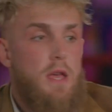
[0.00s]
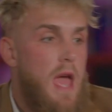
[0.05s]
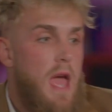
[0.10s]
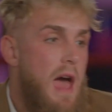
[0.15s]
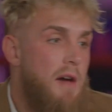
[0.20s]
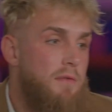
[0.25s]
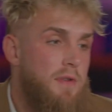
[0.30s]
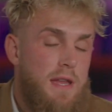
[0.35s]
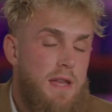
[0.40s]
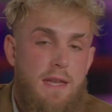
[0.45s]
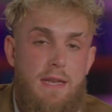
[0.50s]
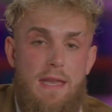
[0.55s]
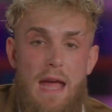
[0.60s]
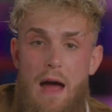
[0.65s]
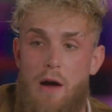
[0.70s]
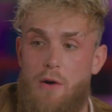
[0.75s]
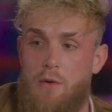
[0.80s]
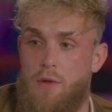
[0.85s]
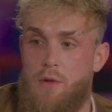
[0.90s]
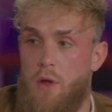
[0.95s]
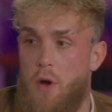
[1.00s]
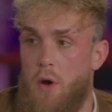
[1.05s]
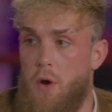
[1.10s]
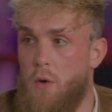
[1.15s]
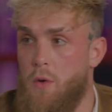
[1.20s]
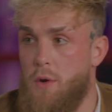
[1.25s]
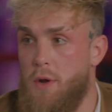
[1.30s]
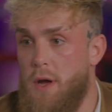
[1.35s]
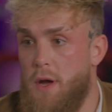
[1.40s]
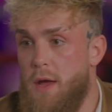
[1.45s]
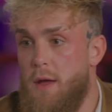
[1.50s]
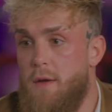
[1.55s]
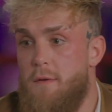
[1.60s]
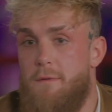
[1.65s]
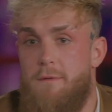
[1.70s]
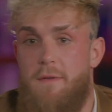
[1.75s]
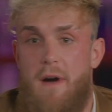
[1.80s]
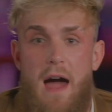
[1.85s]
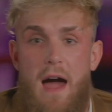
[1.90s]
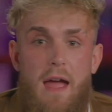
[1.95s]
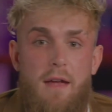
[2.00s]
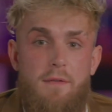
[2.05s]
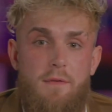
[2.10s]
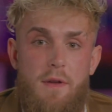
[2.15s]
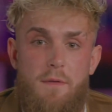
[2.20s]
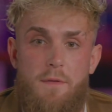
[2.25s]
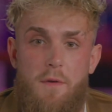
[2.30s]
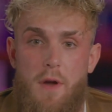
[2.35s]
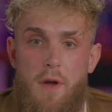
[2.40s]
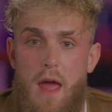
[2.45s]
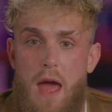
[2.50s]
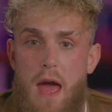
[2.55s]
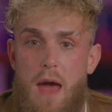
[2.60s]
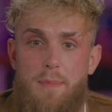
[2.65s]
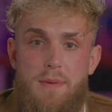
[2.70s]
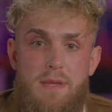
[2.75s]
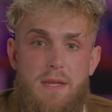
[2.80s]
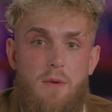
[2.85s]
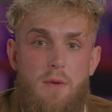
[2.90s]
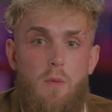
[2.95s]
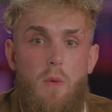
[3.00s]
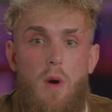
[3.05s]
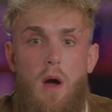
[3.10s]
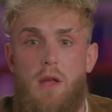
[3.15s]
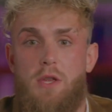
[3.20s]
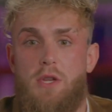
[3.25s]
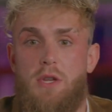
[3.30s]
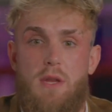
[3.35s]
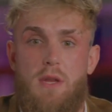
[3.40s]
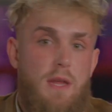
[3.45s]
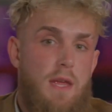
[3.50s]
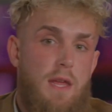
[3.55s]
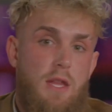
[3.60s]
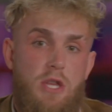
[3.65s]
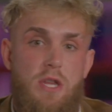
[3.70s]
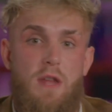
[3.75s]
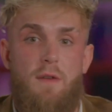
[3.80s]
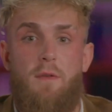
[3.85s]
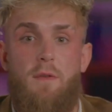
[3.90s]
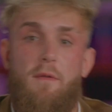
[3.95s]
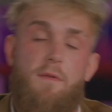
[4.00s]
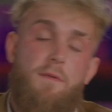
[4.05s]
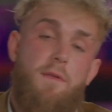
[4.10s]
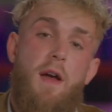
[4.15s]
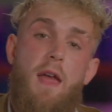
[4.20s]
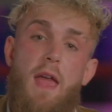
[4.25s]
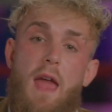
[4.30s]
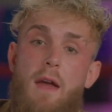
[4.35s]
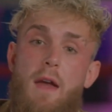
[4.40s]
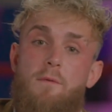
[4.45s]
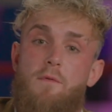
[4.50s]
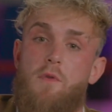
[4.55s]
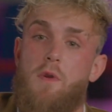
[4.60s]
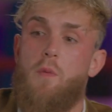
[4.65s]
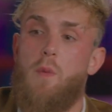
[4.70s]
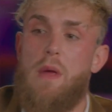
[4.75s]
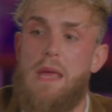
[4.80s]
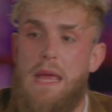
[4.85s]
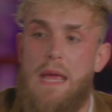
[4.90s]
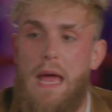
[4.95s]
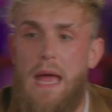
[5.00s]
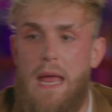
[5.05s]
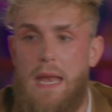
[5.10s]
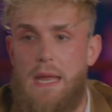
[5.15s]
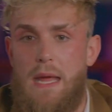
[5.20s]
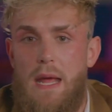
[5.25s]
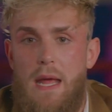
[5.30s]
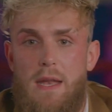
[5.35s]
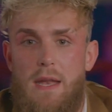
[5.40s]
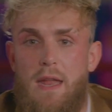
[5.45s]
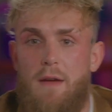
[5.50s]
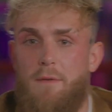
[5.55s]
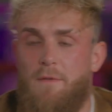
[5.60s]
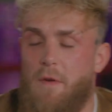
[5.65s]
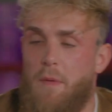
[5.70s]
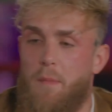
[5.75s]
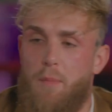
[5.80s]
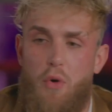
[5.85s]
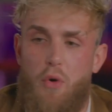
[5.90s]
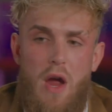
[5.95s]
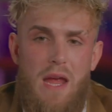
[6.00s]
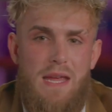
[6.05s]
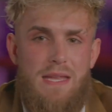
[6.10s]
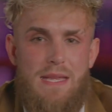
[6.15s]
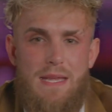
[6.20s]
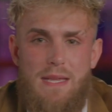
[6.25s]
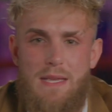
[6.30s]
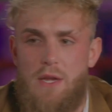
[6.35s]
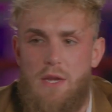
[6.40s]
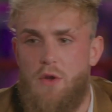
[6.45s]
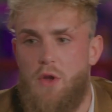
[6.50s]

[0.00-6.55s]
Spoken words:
having to download 5 different apps to watch each different fight every weekend, different prices.